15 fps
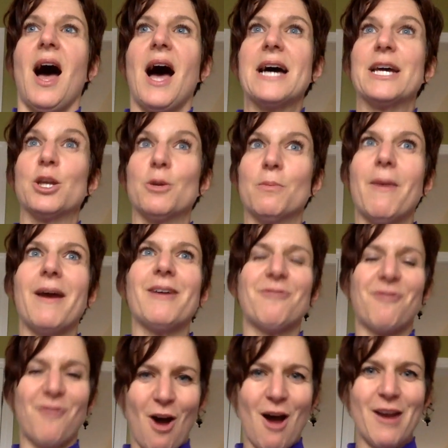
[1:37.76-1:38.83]
Uh, you might
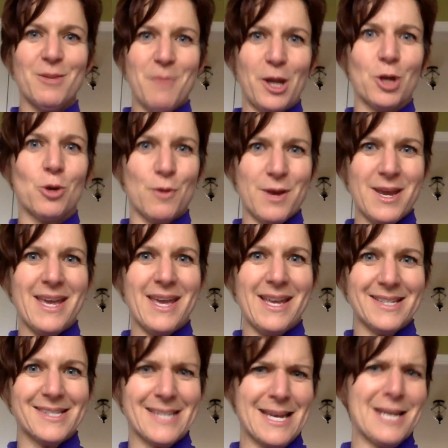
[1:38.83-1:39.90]
find you might agree
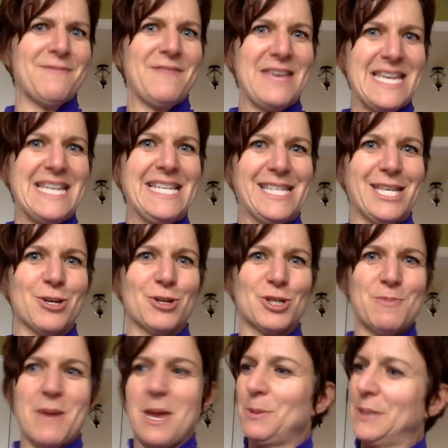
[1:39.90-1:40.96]
it's kind of easier
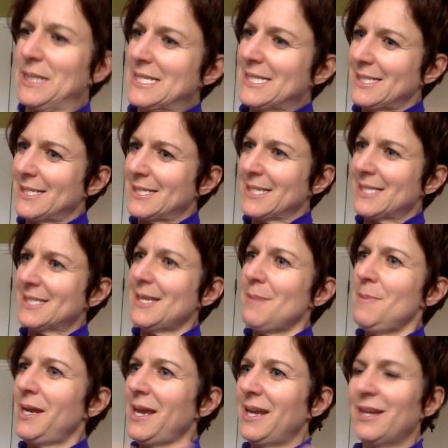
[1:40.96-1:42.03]
to be able to
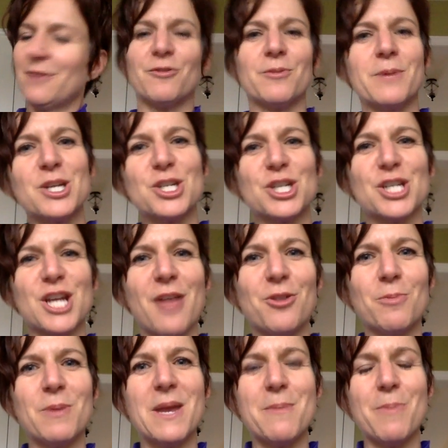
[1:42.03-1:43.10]
disseminate information to other
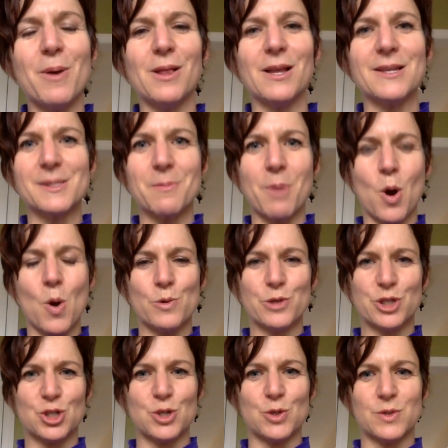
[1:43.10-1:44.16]
people as
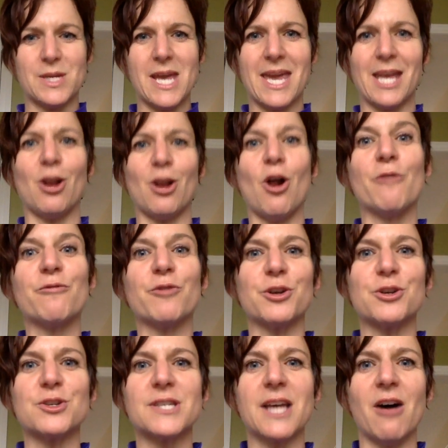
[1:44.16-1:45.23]
opposed to taking on for
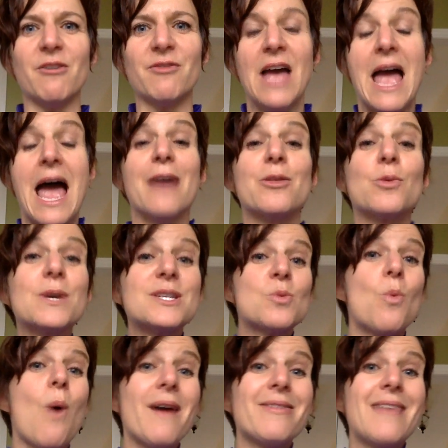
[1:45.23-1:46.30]
yourself and the reason
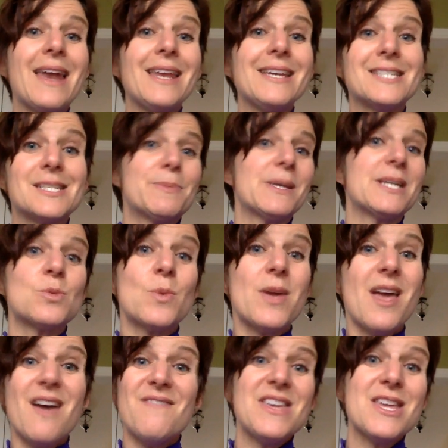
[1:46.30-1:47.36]
why that is is because we
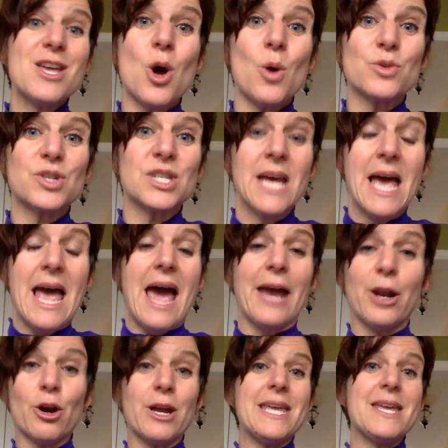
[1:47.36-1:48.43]
have egos and
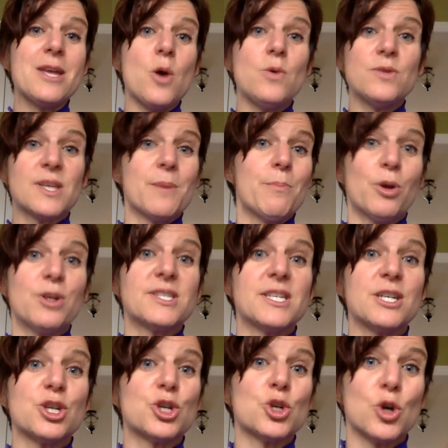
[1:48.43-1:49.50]
our egos can put us
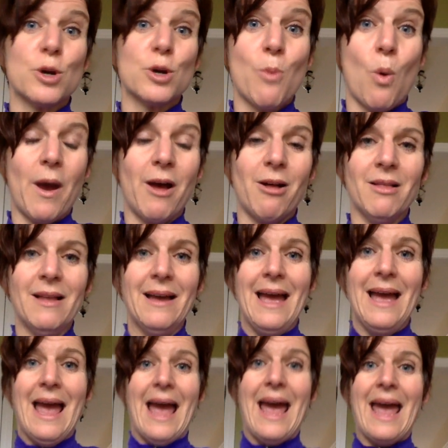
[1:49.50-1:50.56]
into turmoil
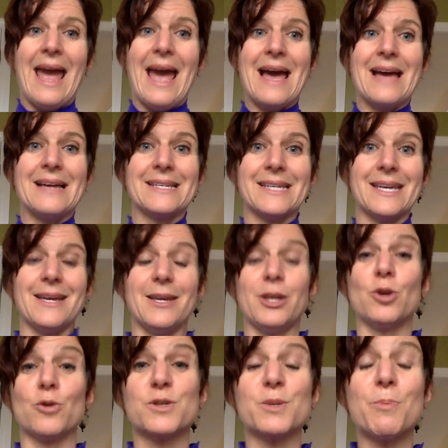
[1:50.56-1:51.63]
and, eh, you
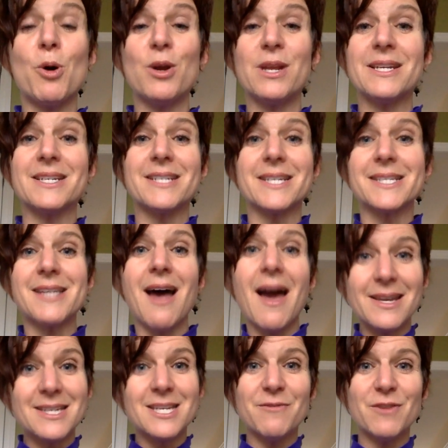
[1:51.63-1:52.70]
know, to put it into
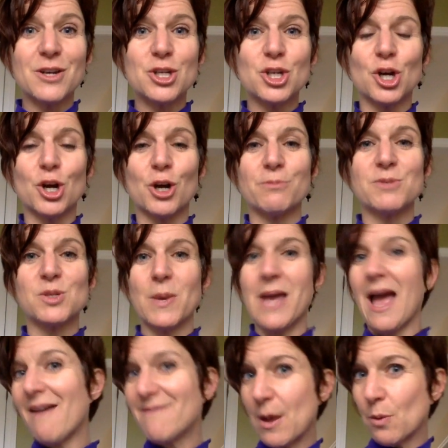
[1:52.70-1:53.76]
scientific terms, we
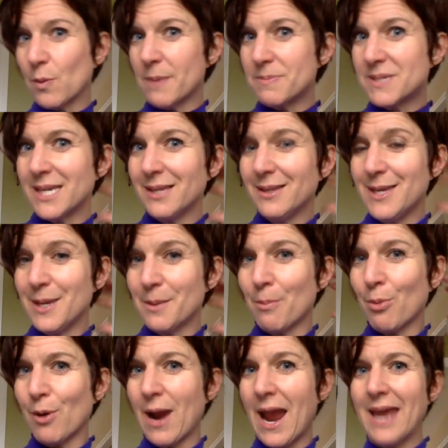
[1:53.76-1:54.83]
have that reptilian
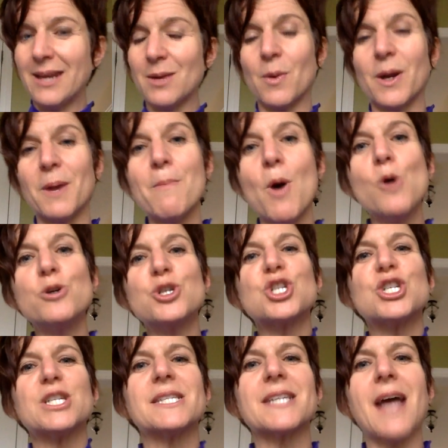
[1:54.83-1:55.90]
brain. And when
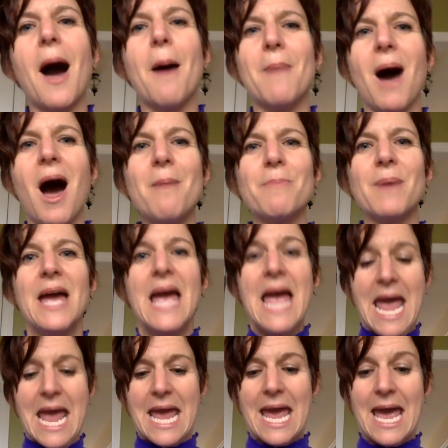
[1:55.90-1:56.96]
emotions come up,
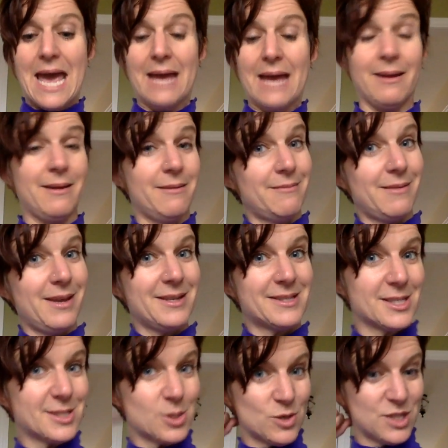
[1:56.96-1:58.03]
and, and it's
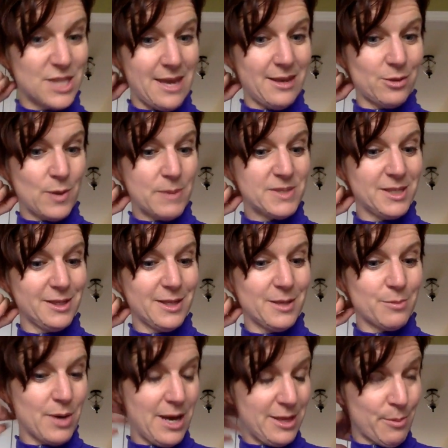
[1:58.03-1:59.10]
associated, the
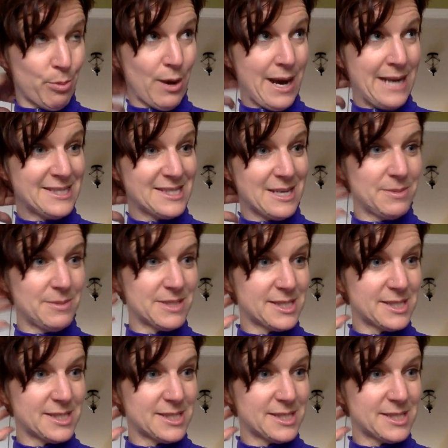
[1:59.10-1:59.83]
reptilian brain, the brainstem is